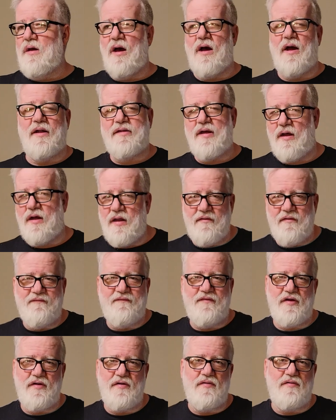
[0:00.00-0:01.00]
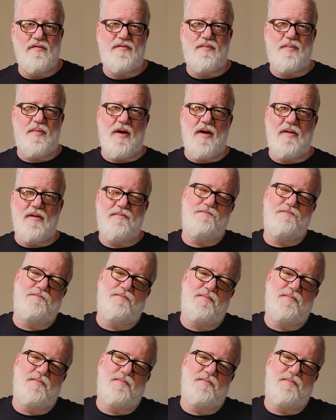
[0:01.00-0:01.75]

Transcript: a ton of views, but